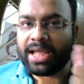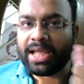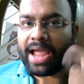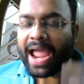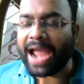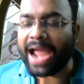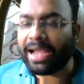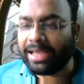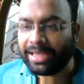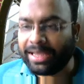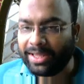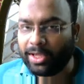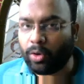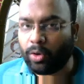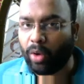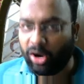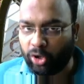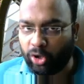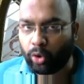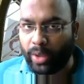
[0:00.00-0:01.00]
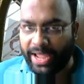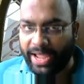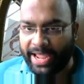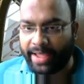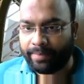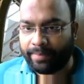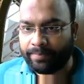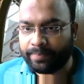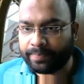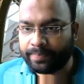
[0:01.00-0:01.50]
at t equal to
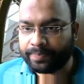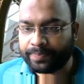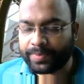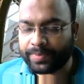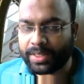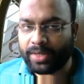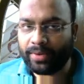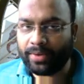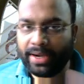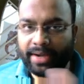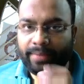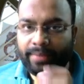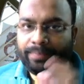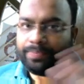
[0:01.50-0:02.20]
a, right?